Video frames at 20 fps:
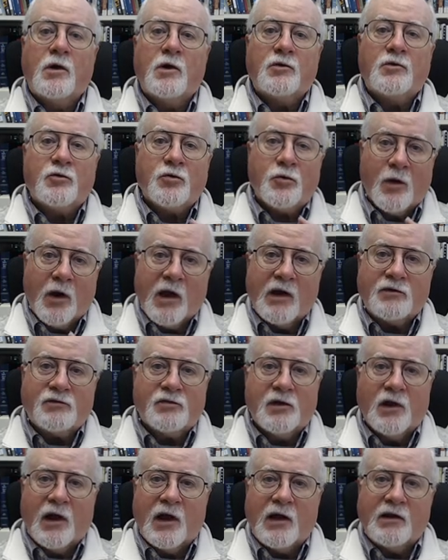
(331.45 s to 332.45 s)

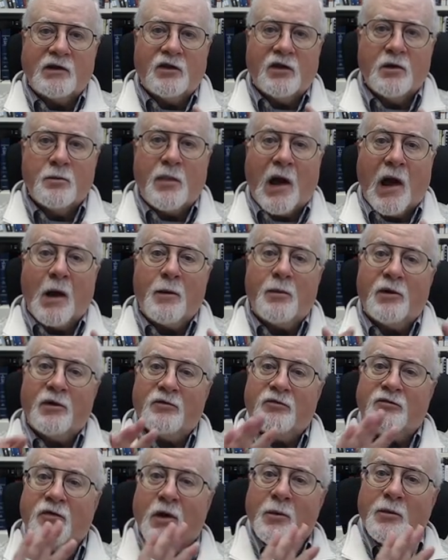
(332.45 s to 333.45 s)
translate the Bible
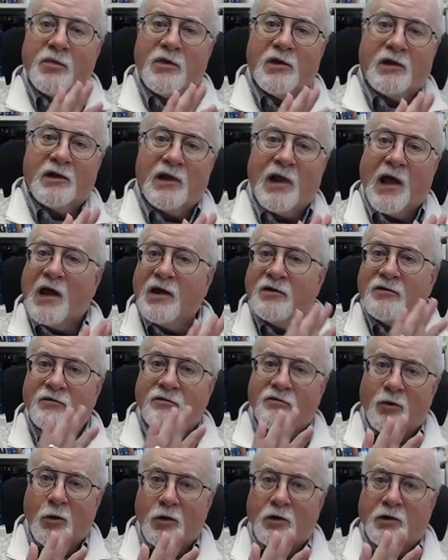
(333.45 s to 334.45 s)
from the Latin
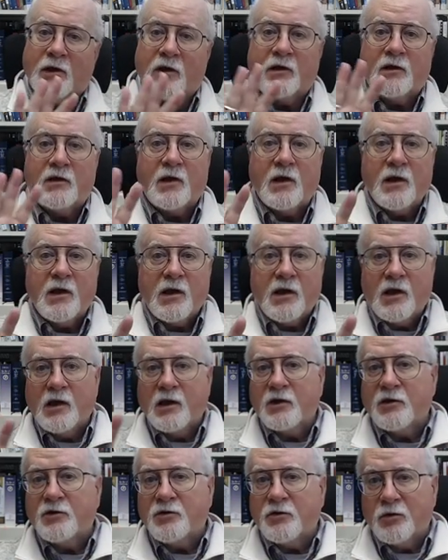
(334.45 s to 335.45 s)
Vulgate
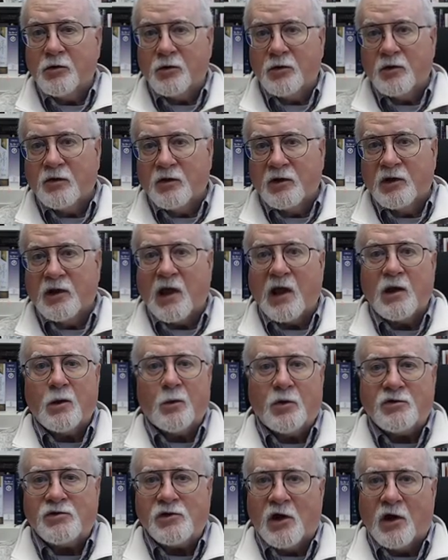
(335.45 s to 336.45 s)
into the
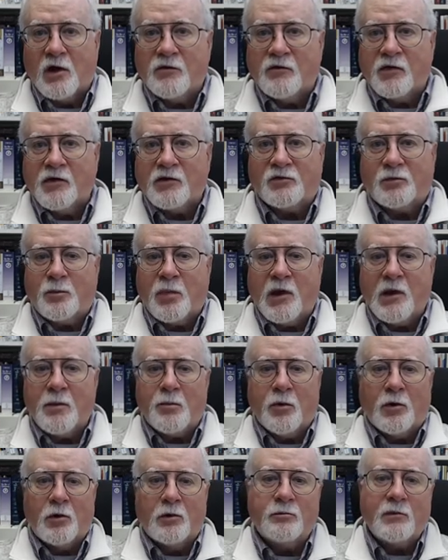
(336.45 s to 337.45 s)
language of his
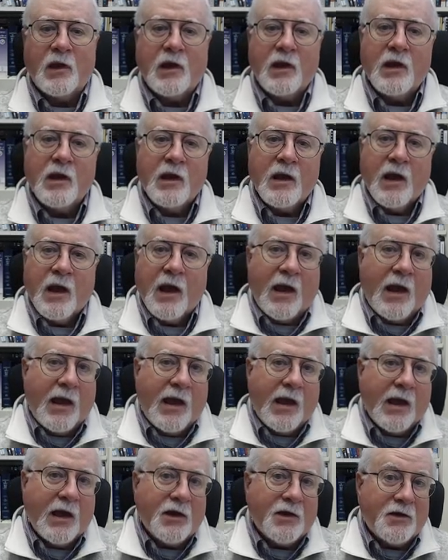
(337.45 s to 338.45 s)
people.
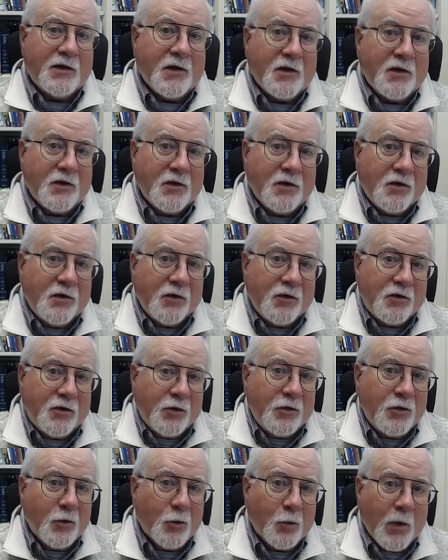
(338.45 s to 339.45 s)
And do
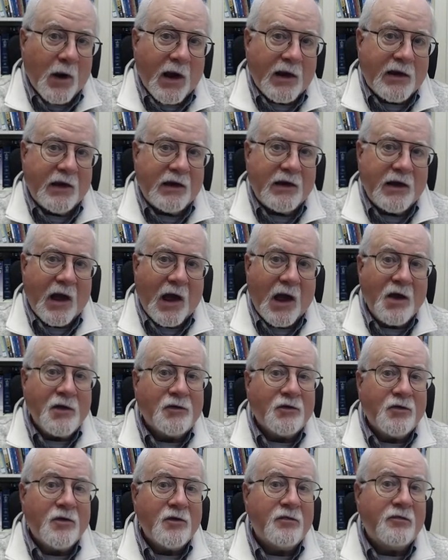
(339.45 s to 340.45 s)
you recognize
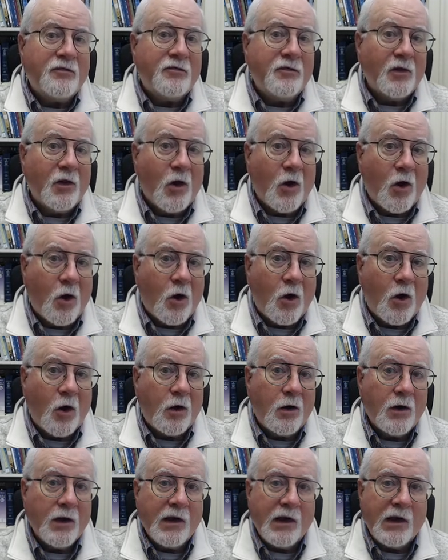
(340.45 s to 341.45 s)
the flaw
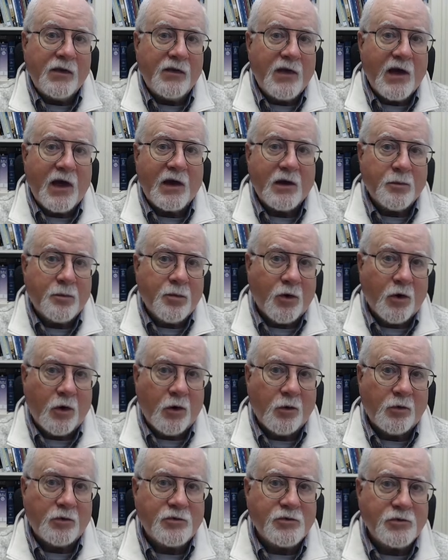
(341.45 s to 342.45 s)
in that
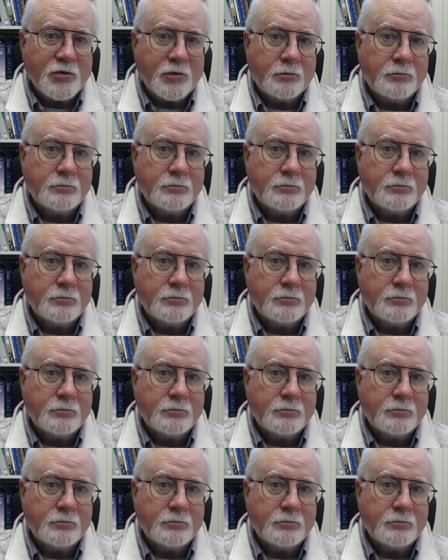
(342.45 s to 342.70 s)
approach?